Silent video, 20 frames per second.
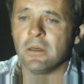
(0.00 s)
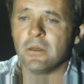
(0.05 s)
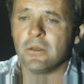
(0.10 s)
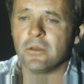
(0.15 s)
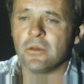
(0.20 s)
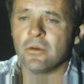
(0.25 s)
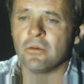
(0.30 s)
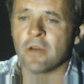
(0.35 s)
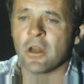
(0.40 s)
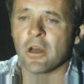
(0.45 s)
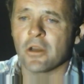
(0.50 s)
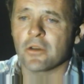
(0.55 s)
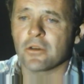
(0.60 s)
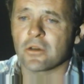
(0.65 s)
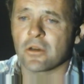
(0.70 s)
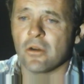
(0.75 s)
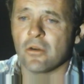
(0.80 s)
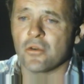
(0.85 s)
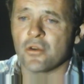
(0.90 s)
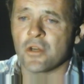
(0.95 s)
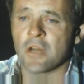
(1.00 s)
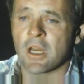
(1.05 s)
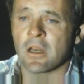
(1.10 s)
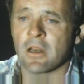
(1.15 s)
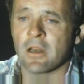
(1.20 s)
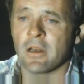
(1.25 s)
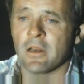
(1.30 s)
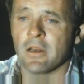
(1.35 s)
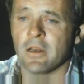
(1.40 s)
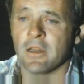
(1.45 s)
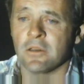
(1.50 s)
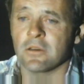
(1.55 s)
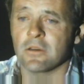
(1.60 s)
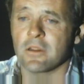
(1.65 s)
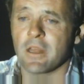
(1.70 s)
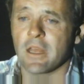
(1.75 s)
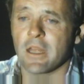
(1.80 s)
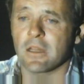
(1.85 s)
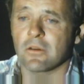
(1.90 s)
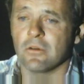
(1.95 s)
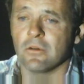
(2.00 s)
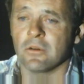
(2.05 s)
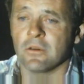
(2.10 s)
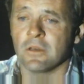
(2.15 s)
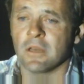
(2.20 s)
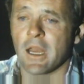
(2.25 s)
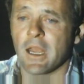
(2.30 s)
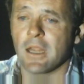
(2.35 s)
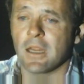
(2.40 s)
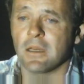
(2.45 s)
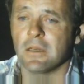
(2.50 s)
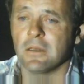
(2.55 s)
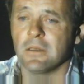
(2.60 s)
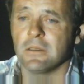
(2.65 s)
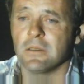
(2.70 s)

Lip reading: Do not go gentle into that good night.